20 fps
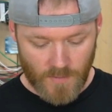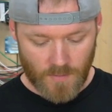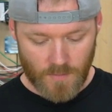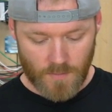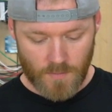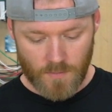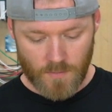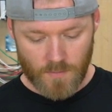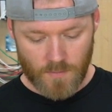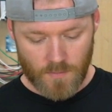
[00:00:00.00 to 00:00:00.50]

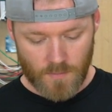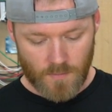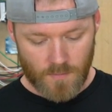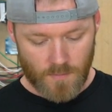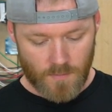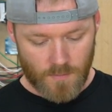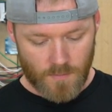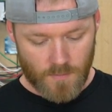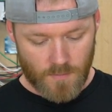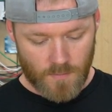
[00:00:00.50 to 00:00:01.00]

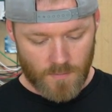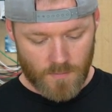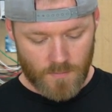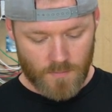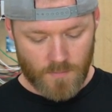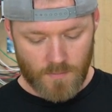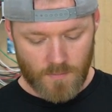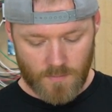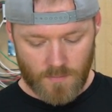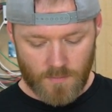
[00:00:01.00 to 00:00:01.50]

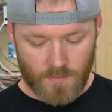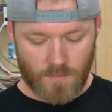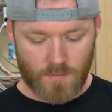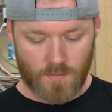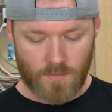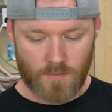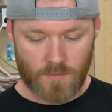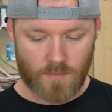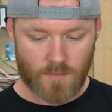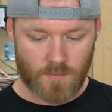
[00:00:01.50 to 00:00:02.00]

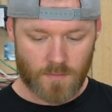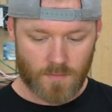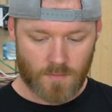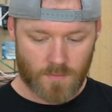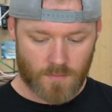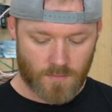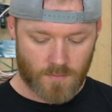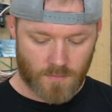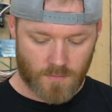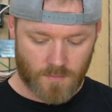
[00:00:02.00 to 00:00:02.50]

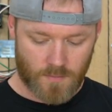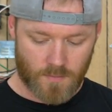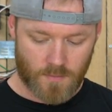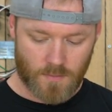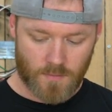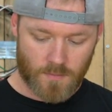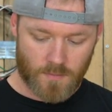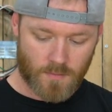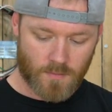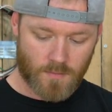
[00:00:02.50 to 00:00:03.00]

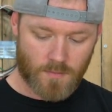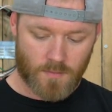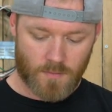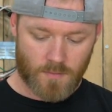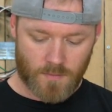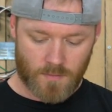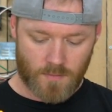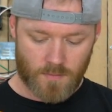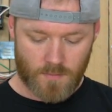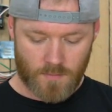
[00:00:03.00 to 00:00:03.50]
(silence)